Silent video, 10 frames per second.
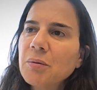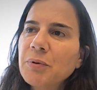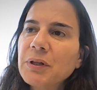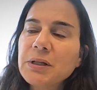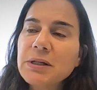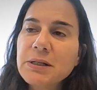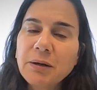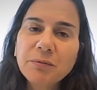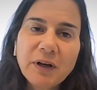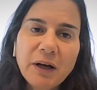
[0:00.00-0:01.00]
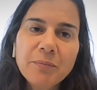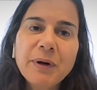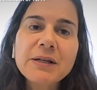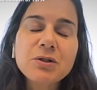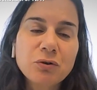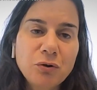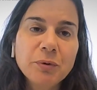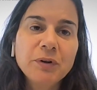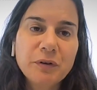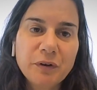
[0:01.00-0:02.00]
but at the same time based on new
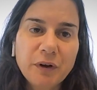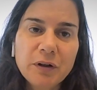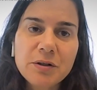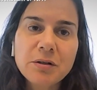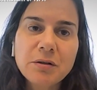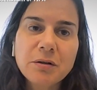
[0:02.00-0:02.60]
materials.